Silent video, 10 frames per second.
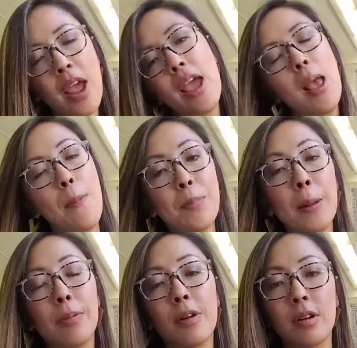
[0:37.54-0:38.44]
and
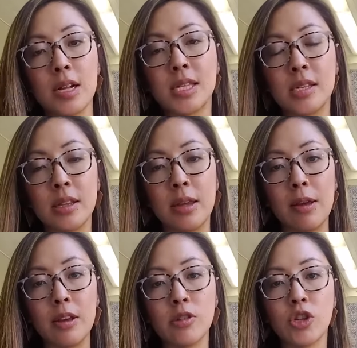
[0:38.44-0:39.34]
people are
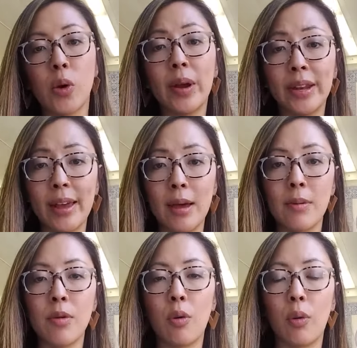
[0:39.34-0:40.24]
constantly showing
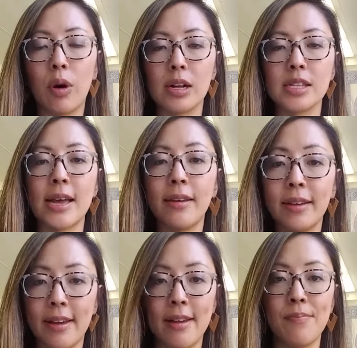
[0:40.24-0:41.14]
him or
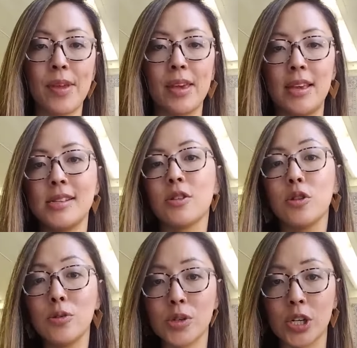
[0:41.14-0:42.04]
telling him that he's a
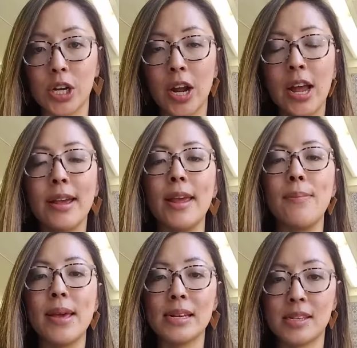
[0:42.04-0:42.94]
loser, he
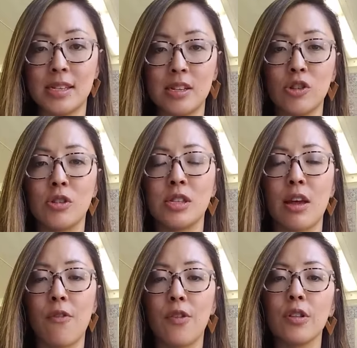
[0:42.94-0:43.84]
makes decisions
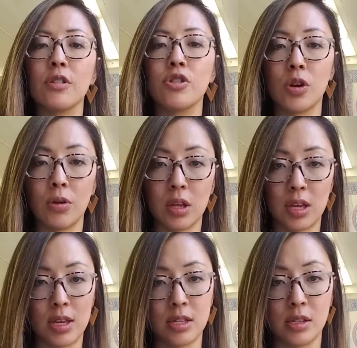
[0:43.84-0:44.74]
that further show that
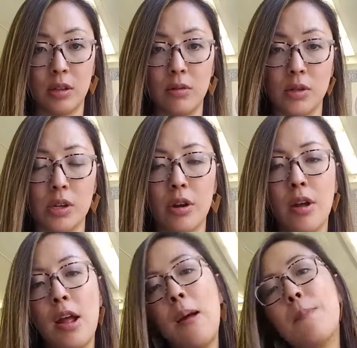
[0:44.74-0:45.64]
he is a loser.
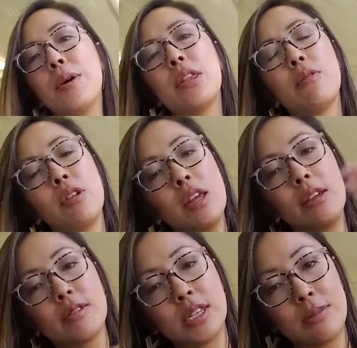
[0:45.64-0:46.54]
But then when he
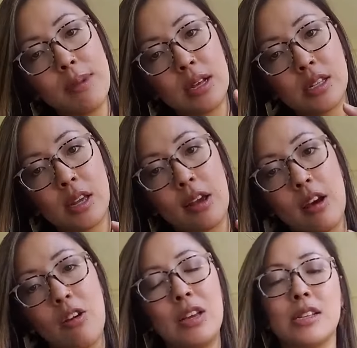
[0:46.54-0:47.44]
goes to
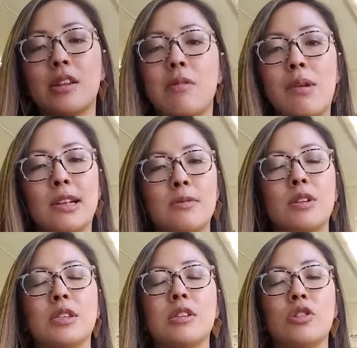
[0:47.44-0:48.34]
Mexico, he's going to make some
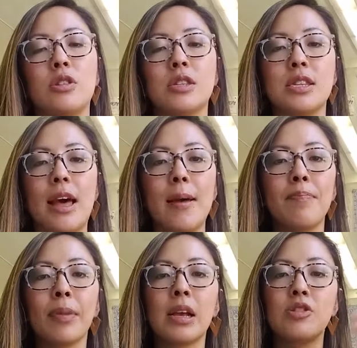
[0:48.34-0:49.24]
decisions that
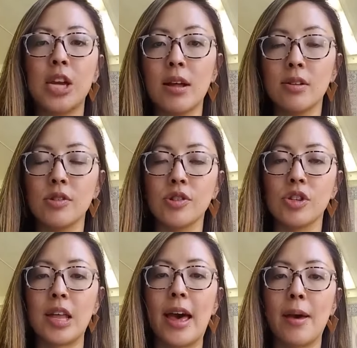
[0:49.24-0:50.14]
challenge
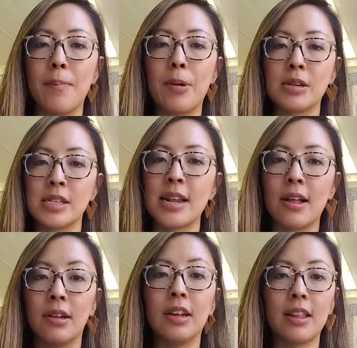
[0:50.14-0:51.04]
that
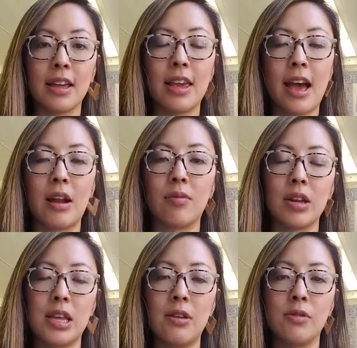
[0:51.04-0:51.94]
personality that he had when
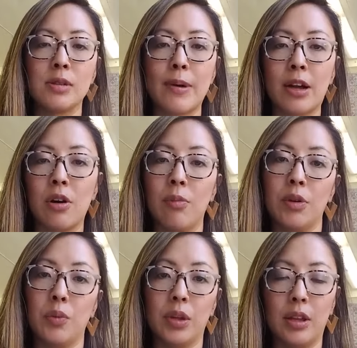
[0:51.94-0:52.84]
he was back home
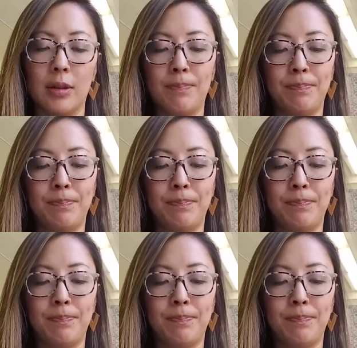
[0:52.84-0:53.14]
in Woodland.